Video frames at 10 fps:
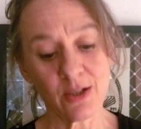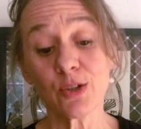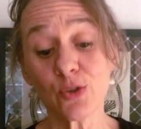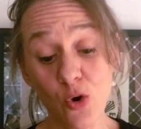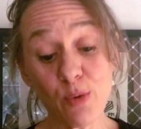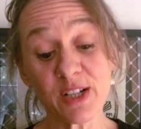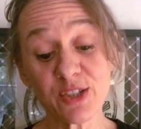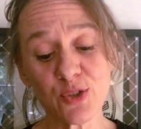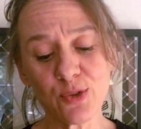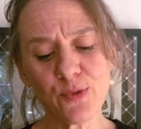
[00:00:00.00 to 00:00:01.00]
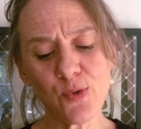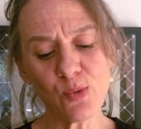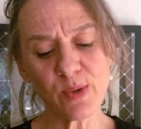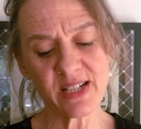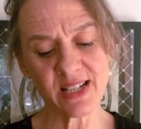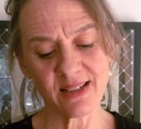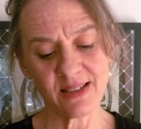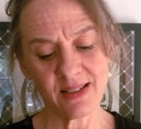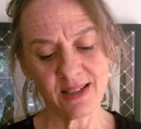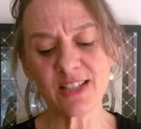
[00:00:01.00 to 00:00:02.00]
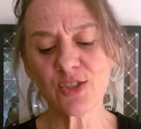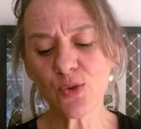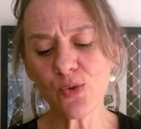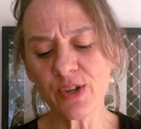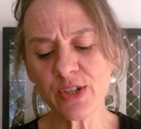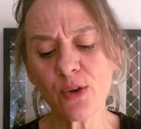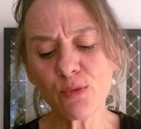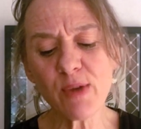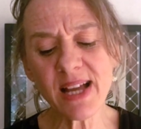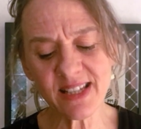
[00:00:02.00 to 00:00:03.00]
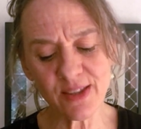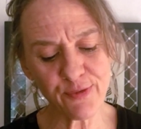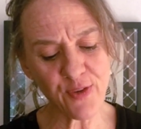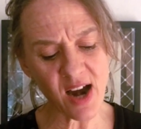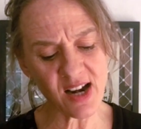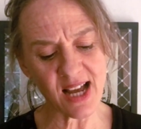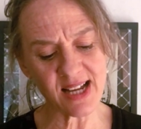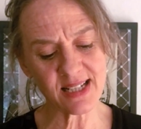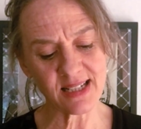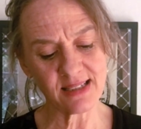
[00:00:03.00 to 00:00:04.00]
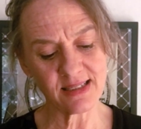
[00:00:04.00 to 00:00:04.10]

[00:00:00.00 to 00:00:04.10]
Cormac stood forward, his sword red in the firelight.